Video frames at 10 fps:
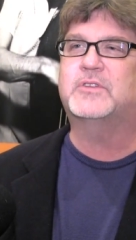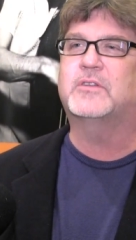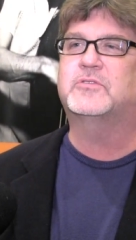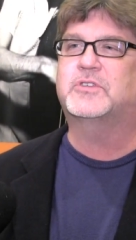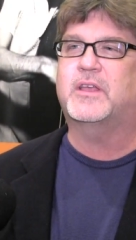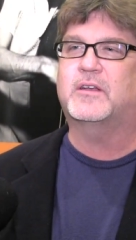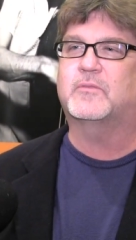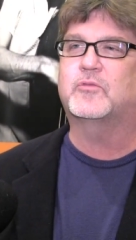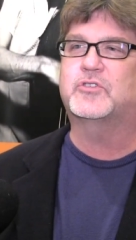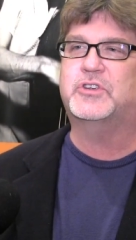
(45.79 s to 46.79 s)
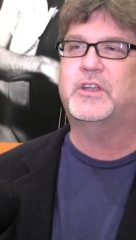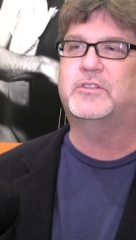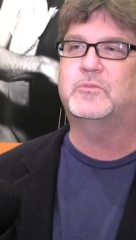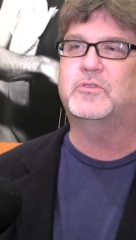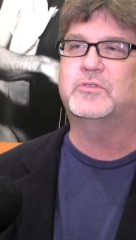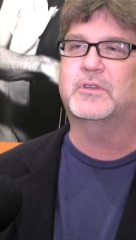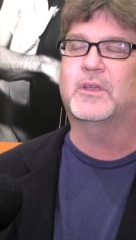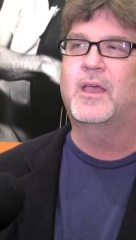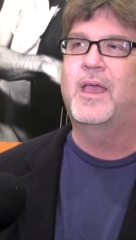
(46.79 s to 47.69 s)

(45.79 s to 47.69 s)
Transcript: to understand and appreciate the music.